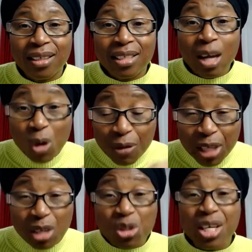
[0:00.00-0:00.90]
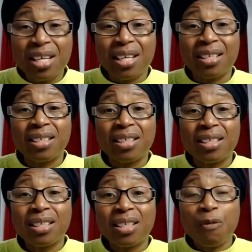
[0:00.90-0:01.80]
The word of the Lord said,
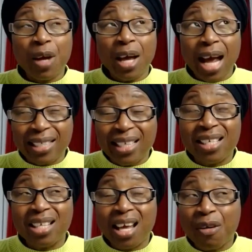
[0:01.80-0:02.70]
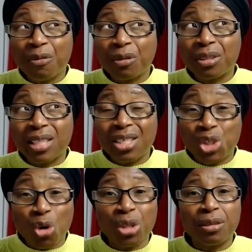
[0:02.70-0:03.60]
if I think is the, the
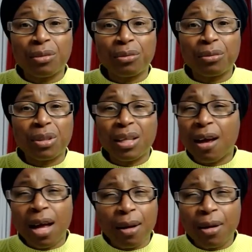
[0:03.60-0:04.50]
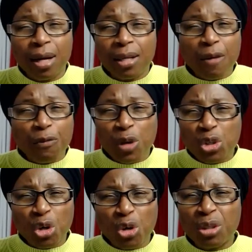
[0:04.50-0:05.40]
John, uh, the first
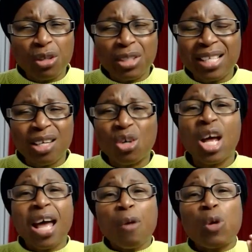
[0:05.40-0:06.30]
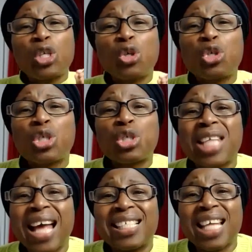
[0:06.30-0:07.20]
John or the second, we should
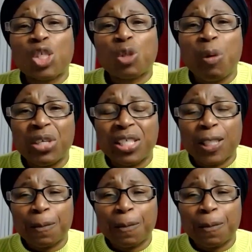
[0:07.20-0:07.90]
test the spirit.